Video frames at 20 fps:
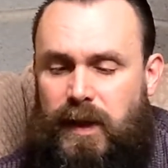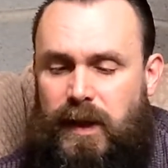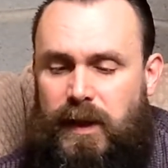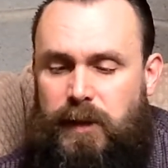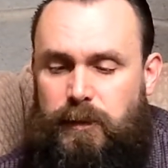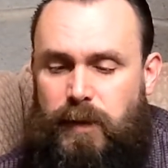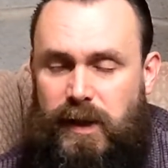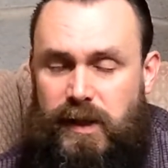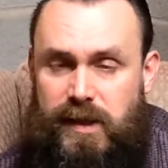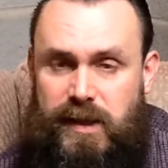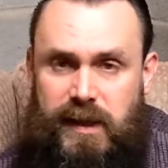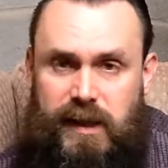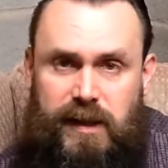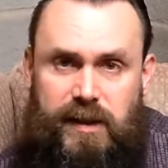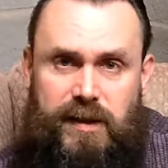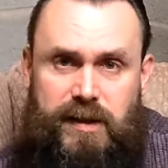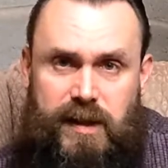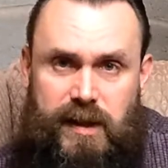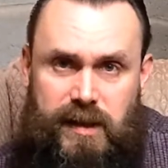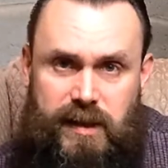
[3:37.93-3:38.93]
It basically
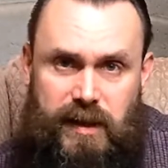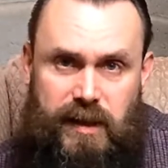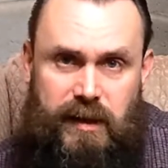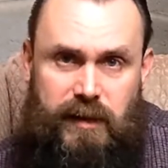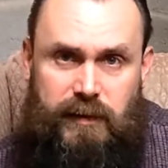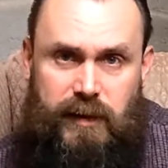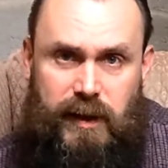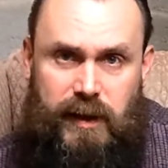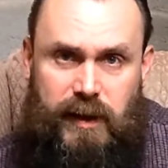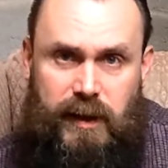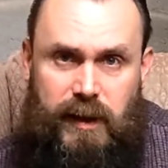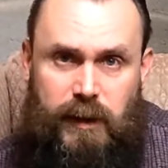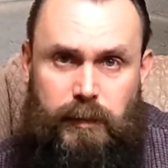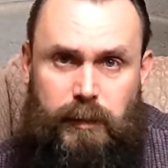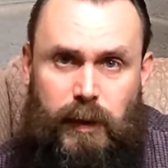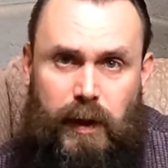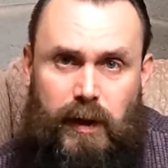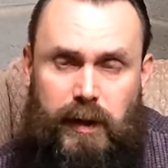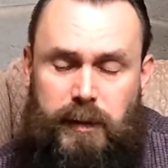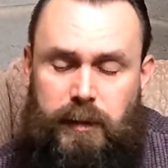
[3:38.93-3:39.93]
consisted of a
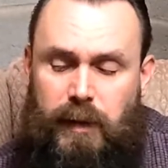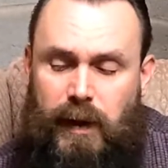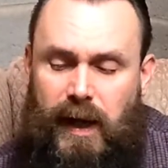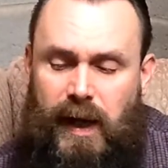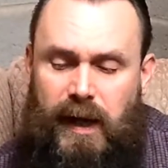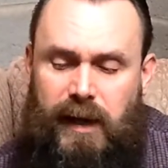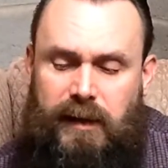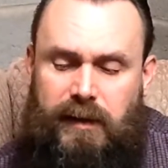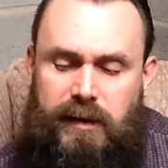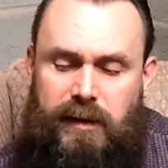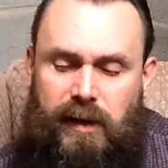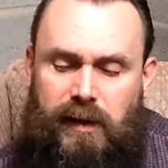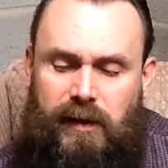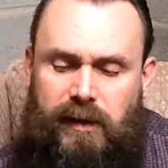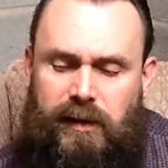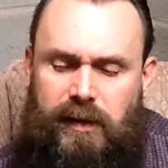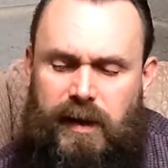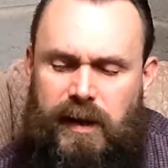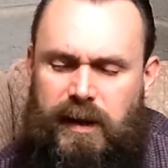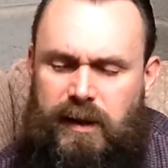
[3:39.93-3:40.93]
pipe, and I
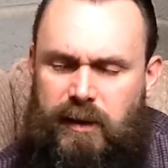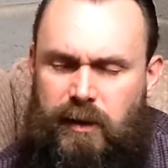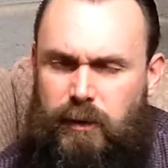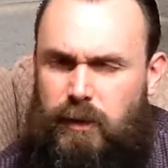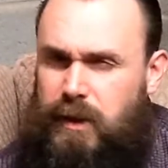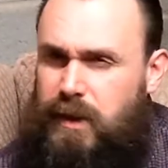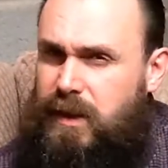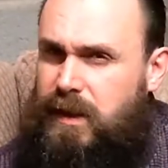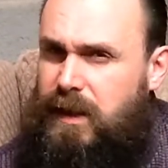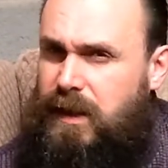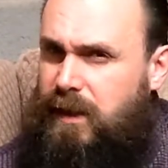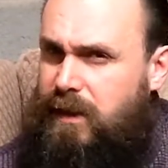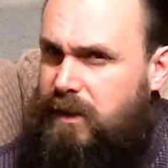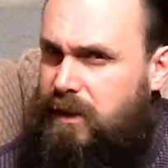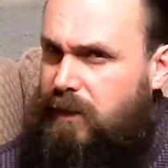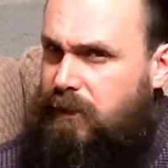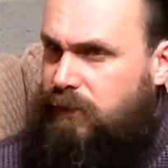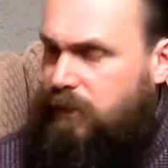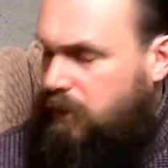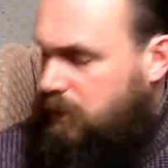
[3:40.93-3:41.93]
think there were 6
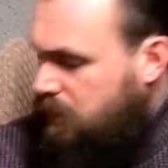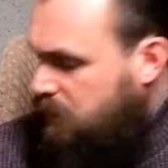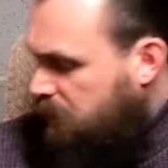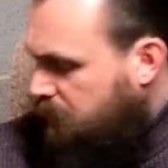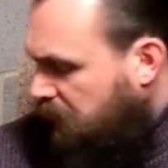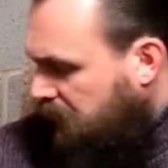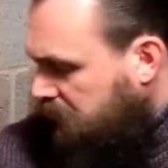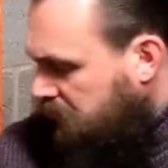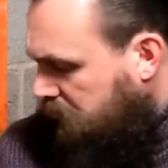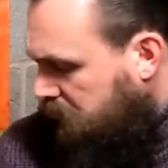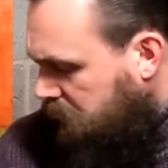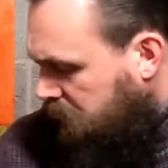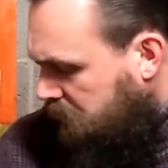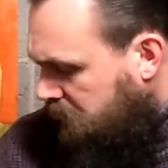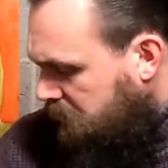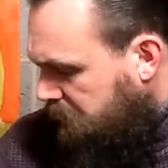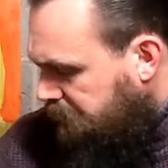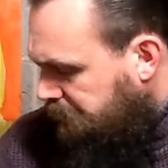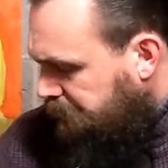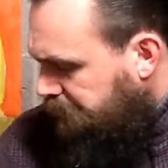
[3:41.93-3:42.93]
different
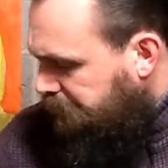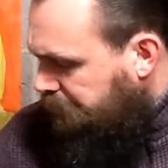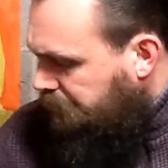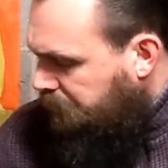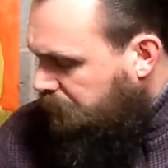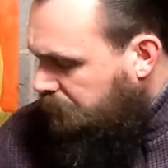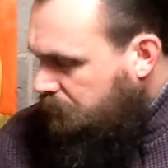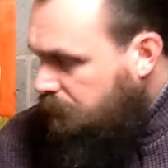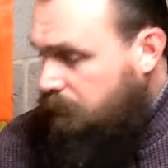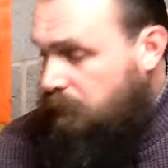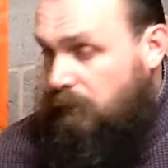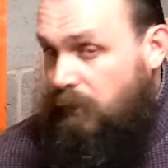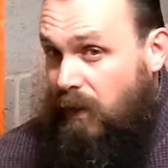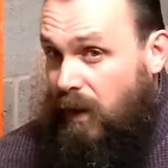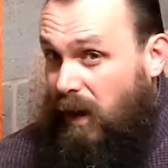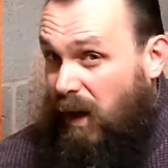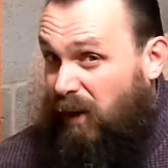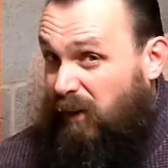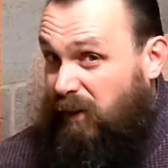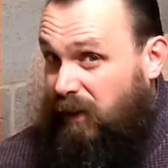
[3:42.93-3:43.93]
tobaccos,
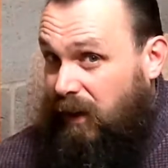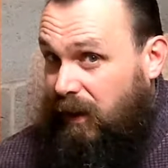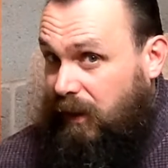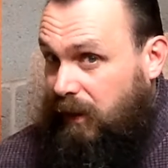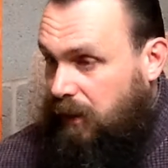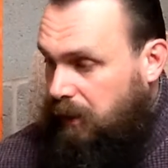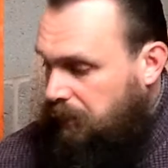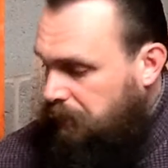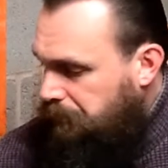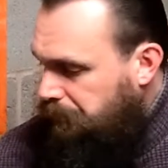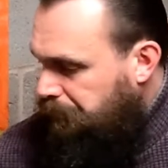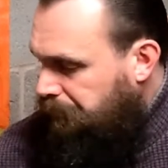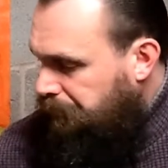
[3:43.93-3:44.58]
I think.